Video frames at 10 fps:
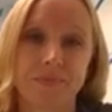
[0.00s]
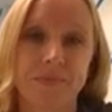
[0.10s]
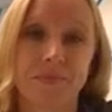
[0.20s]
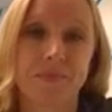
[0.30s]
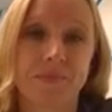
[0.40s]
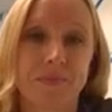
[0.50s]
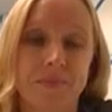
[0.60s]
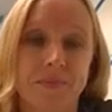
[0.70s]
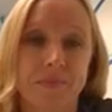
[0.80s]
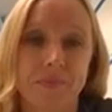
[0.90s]

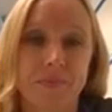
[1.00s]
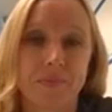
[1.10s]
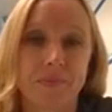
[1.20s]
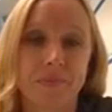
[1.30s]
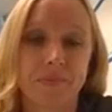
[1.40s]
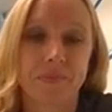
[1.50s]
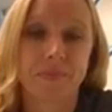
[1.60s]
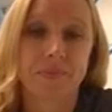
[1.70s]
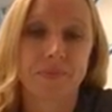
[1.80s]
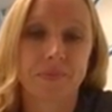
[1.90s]

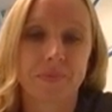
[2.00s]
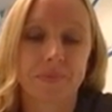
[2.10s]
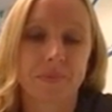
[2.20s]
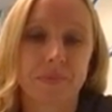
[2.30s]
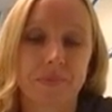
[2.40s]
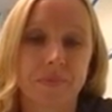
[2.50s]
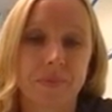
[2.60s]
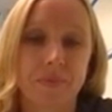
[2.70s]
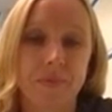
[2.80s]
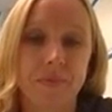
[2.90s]

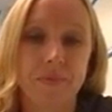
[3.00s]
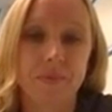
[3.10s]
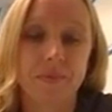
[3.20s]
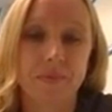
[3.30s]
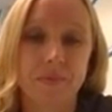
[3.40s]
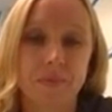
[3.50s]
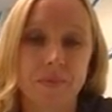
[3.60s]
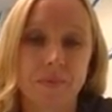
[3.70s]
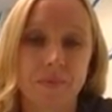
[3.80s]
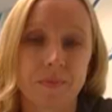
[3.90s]

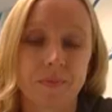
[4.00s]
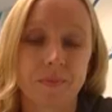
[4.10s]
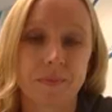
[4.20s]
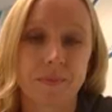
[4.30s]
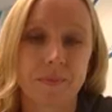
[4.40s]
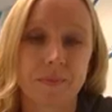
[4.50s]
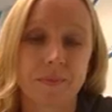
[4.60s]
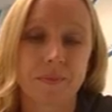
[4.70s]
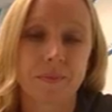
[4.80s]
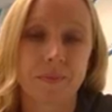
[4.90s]

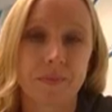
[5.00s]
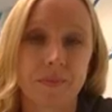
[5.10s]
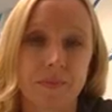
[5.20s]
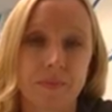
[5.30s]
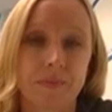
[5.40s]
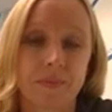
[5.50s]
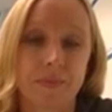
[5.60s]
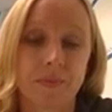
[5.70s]
(silent)